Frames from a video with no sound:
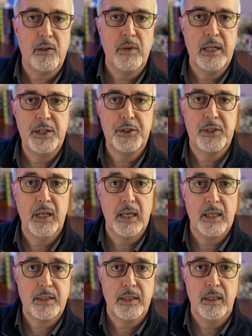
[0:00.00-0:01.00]
range
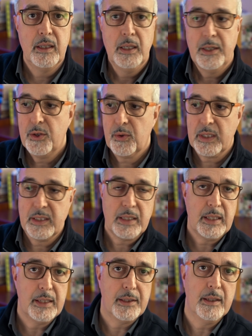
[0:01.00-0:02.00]
does, you can
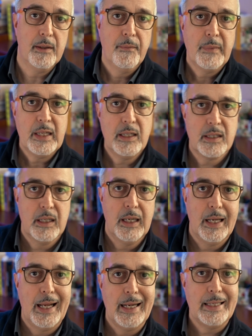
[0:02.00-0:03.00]
see it, is
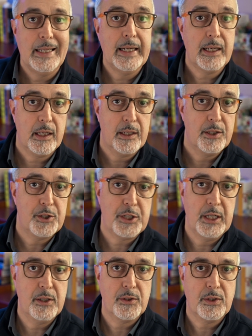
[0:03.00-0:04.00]
lightening the
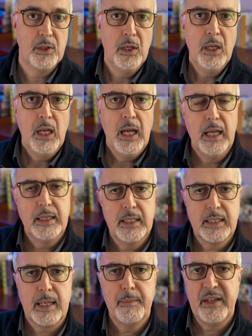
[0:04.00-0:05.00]
shadows. And
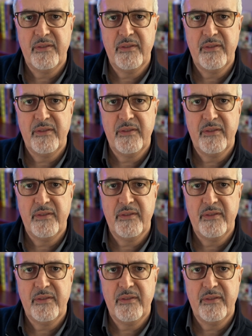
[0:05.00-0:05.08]
this can be